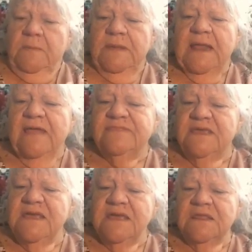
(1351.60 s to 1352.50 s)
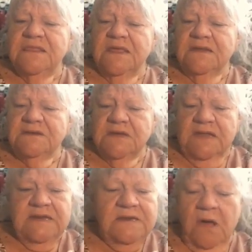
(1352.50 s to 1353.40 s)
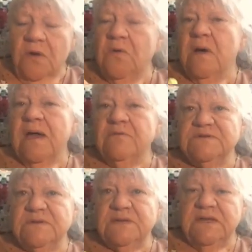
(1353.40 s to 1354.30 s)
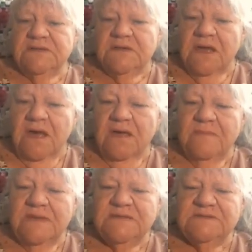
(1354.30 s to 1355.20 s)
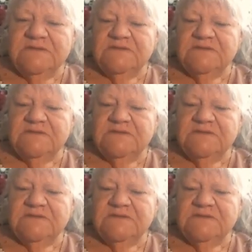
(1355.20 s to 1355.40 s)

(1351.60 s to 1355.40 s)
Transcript: But I think that I need, oh, I was going to get to comments.